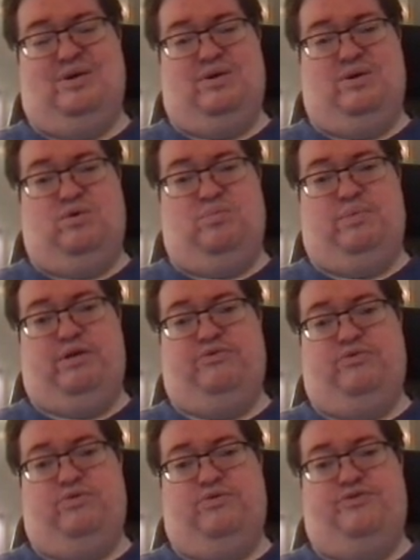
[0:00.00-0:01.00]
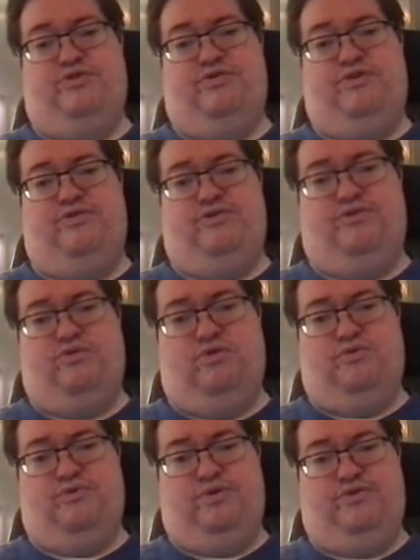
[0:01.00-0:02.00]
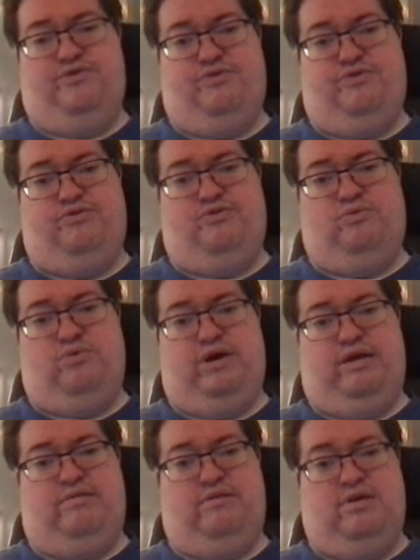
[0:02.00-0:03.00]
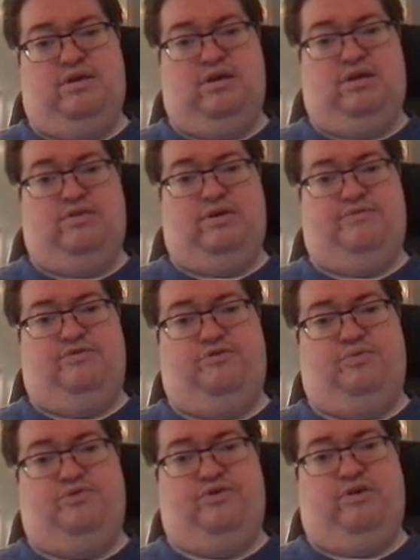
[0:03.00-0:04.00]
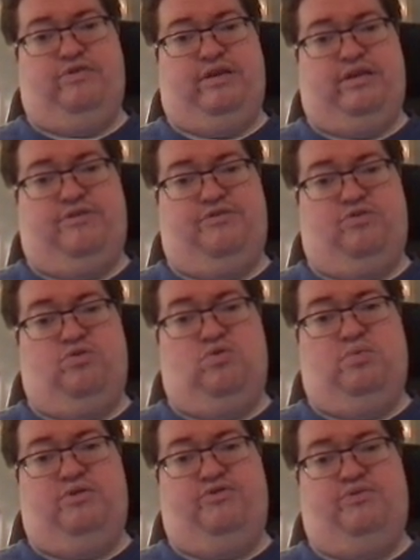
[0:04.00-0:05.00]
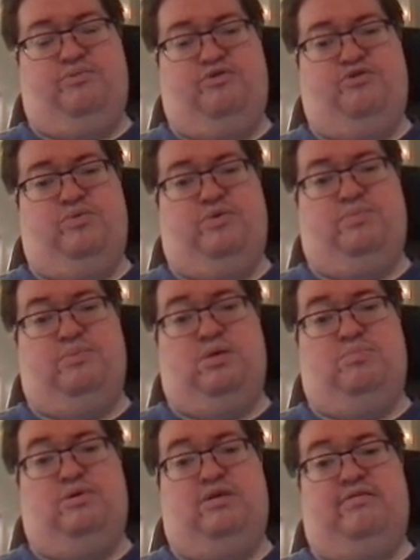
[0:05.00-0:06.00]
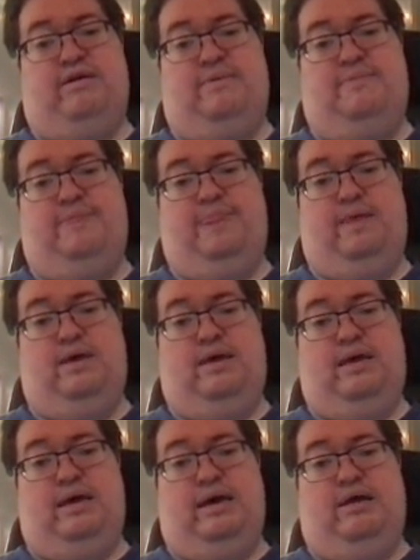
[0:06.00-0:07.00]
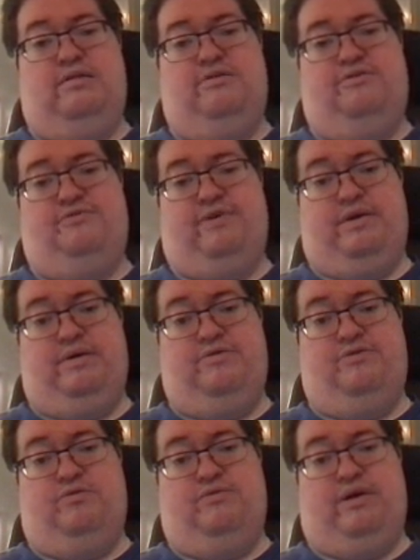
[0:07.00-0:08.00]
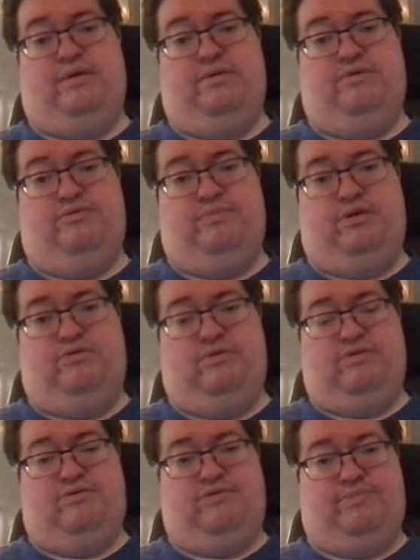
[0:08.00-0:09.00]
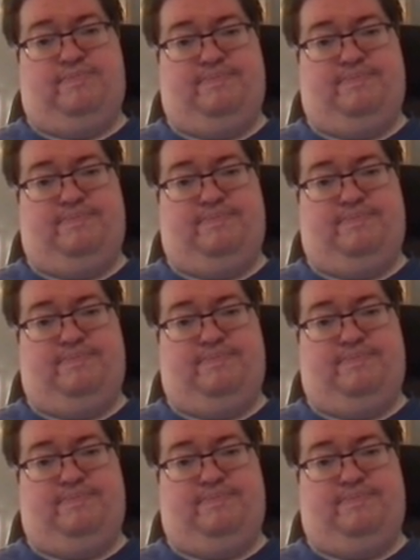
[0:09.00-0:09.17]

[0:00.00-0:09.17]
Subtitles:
go back to your statistics course, for instance, to look at this result that has a normal distribution with mean beta and this variance covariance matrix.